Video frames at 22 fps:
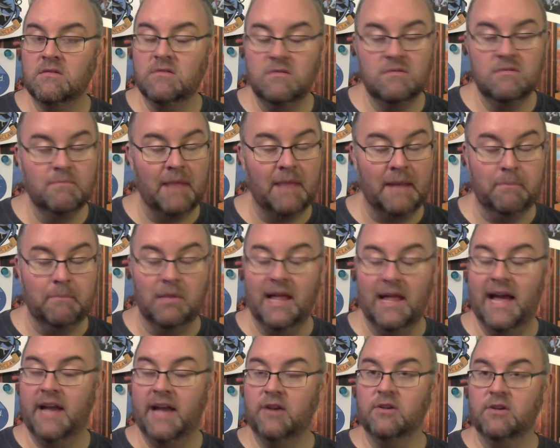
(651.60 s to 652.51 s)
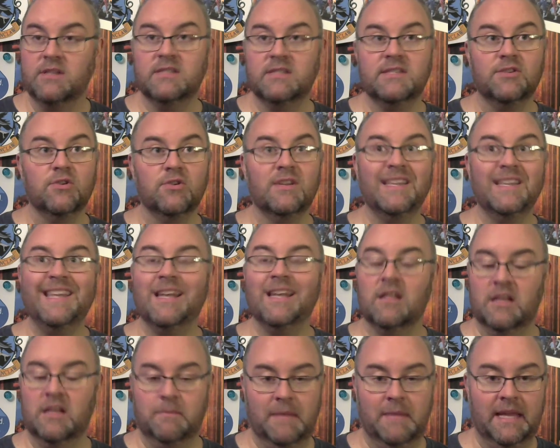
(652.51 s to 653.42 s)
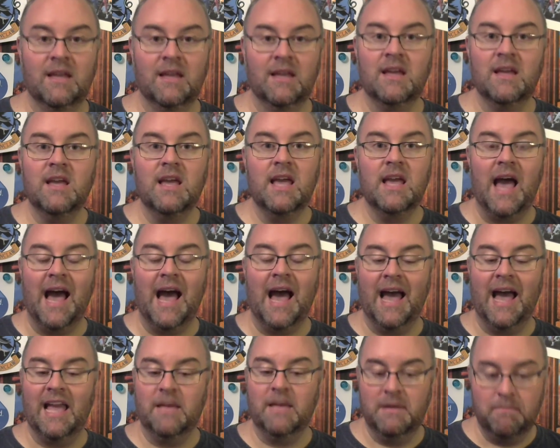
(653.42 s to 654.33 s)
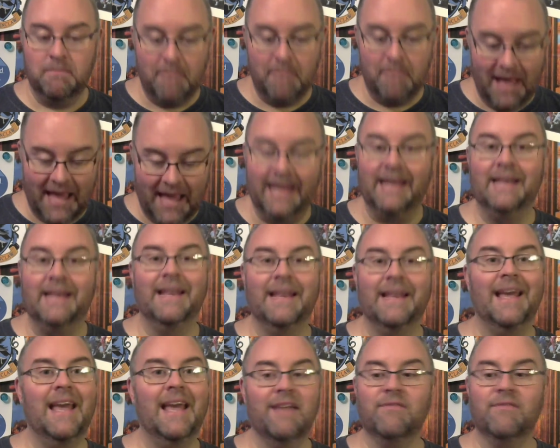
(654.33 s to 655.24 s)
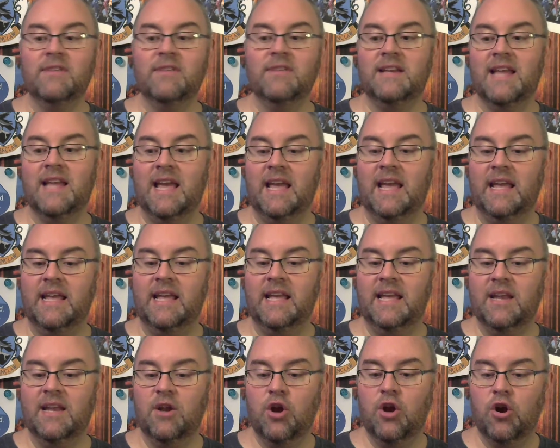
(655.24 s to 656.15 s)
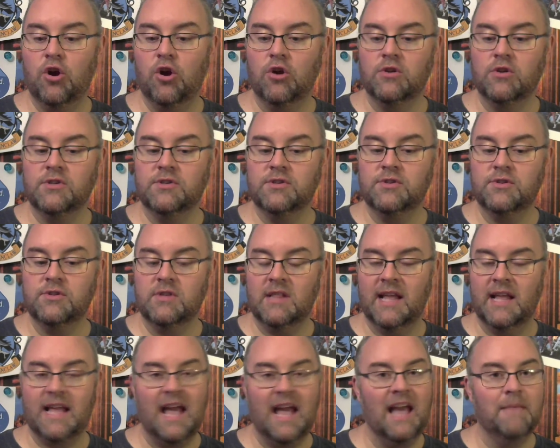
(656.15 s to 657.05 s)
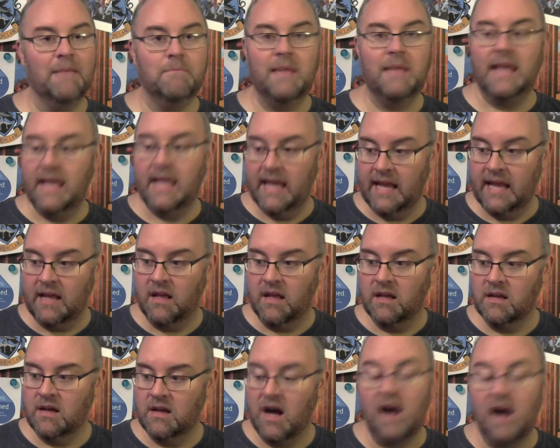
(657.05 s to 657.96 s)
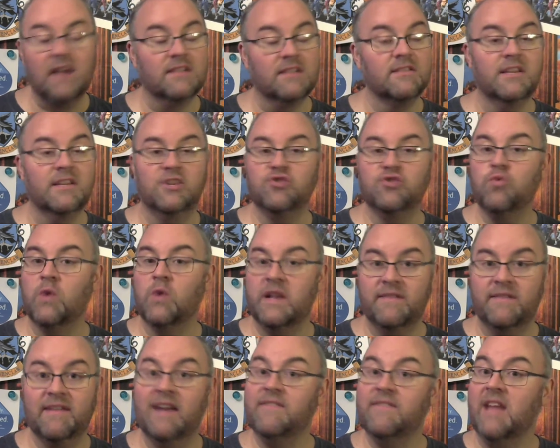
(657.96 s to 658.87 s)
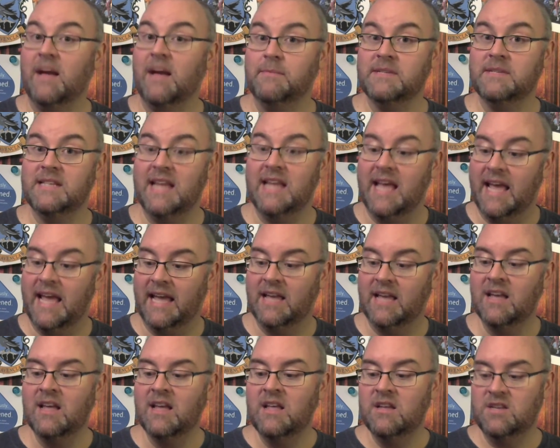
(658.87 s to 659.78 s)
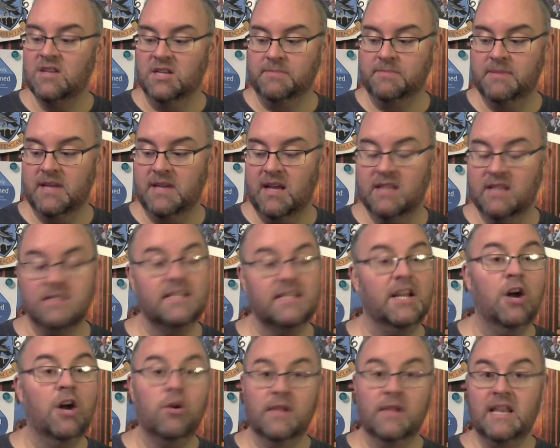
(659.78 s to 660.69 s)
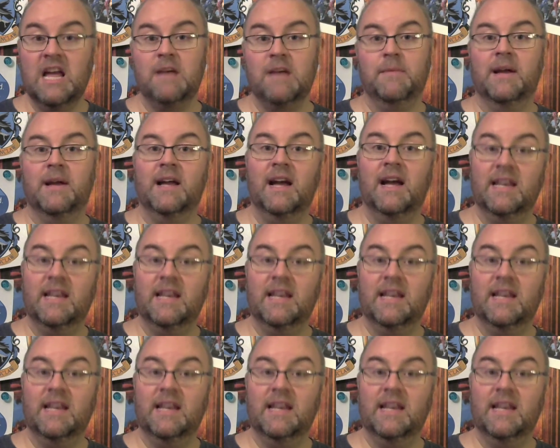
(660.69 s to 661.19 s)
bladder is still killing me. I am in pain every day. It hurts like I'm peeing, honestly, 25 times a day, just because the only time I got